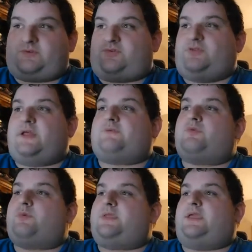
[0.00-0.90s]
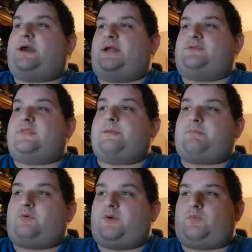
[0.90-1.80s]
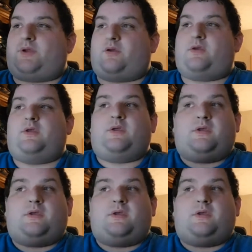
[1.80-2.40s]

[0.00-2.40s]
but just never really got to that point where